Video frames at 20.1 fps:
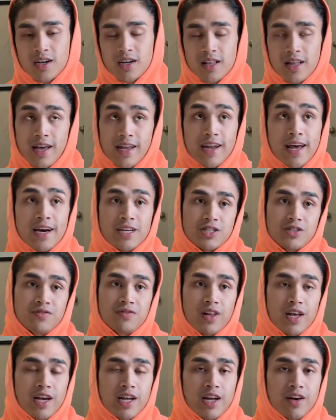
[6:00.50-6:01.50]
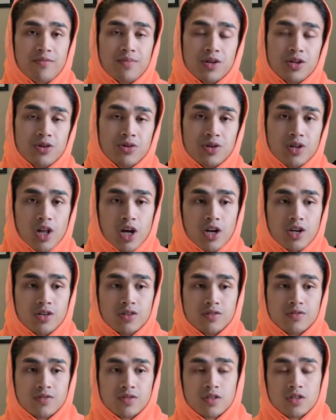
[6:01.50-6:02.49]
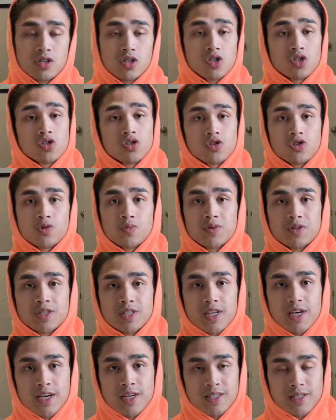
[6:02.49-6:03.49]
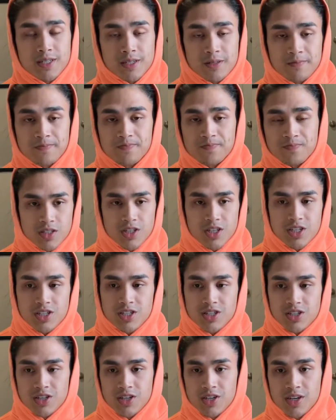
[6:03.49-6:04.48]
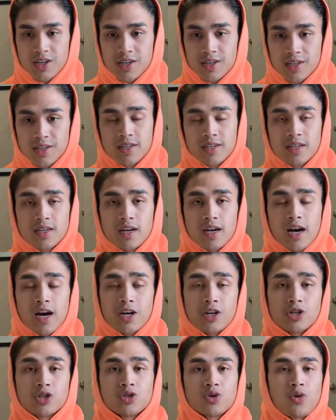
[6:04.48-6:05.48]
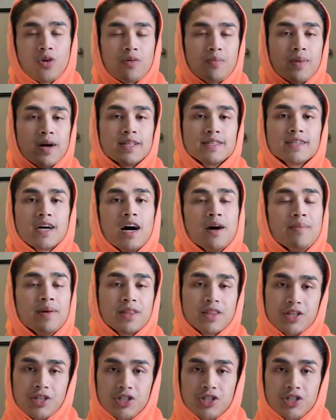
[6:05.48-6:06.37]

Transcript: and as of late I've been doing a lot of supersets just to kind of shorten my time at the